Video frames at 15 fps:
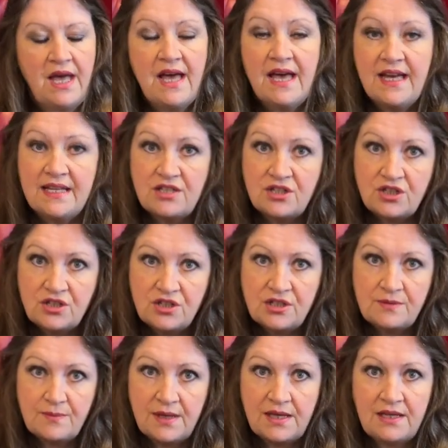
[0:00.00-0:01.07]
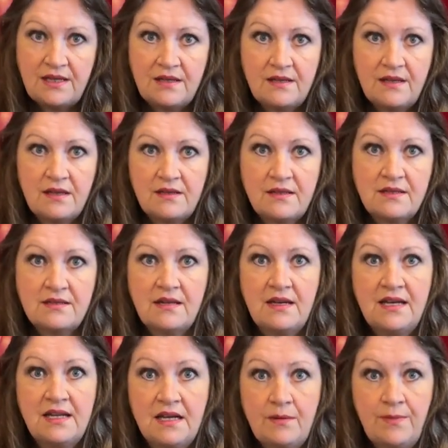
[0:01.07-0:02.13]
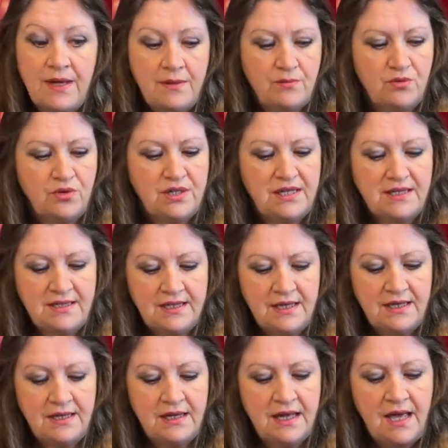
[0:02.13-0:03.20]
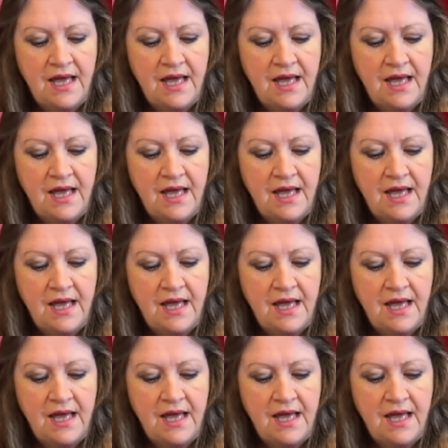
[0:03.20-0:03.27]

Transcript: It does mean that there's a little bit more knitting